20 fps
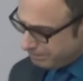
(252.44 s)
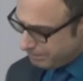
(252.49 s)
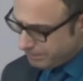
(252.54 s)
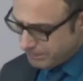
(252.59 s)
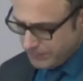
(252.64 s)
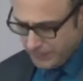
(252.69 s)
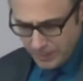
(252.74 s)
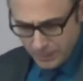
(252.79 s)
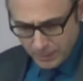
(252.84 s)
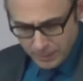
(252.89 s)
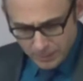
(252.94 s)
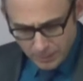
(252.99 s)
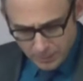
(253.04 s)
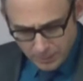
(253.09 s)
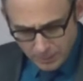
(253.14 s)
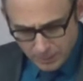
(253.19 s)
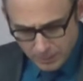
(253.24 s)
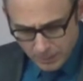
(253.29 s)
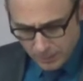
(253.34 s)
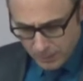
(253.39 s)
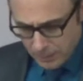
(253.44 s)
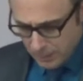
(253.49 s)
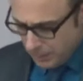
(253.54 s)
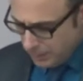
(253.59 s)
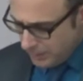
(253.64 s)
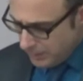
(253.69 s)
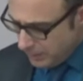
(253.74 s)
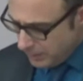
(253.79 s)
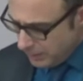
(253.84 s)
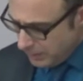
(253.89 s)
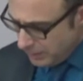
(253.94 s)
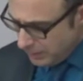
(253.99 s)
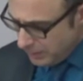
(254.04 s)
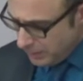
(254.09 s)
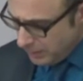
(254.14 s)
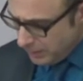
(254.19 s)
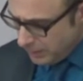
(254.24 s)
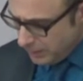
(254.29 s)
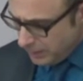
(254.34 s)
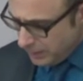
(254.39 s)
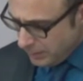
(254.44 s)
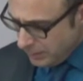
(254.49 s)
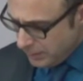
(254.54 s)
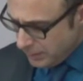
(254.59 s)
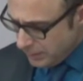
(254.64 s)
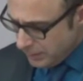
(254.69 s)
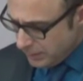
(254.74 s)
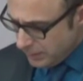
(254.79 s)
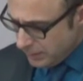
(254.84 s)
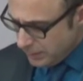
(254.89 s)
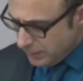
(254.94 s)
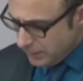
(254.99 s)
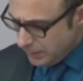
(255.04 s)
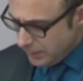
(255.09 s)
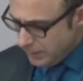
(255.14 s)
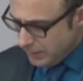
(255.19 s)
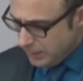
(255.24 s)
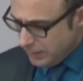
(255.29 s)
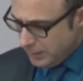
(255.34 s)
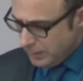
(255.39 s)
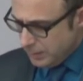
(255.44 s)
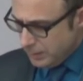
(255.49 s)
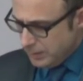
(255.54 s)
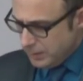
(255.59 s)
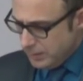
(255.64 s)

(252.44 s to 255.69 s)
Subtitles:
(no one is talking)